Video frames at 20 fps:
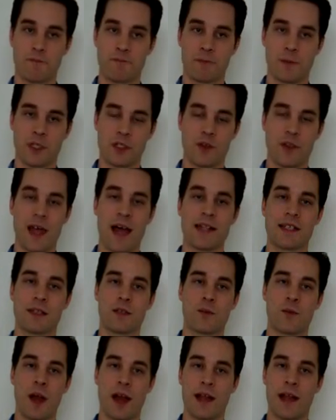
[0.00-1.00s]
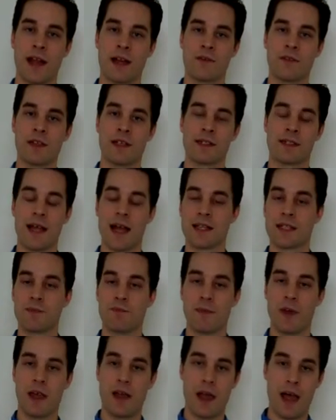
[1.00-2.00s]
So that's the right hand of things.
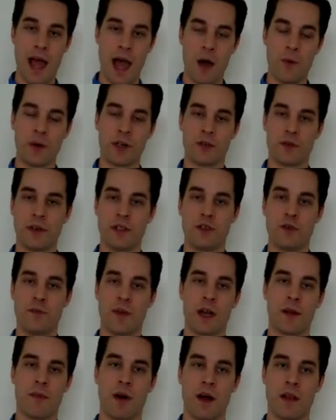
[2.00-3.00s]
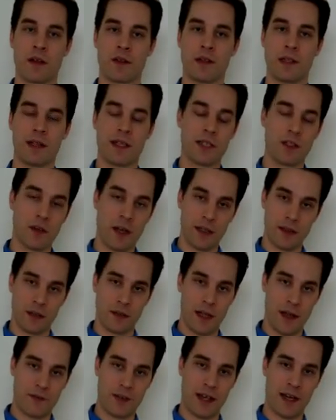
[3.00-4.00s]
That's how we treat you metabolically. Let's look at the
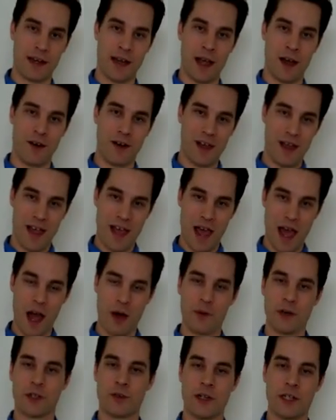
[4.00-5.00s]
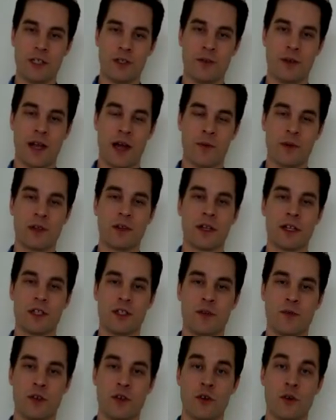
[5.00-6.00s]
left hand now, how we treat you and how we look
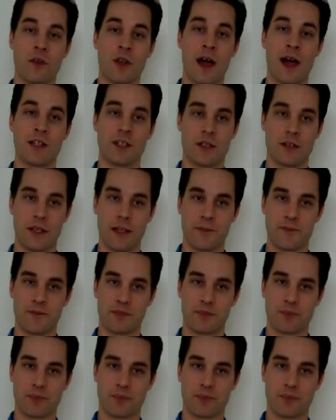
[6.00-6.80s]
at you neurologically.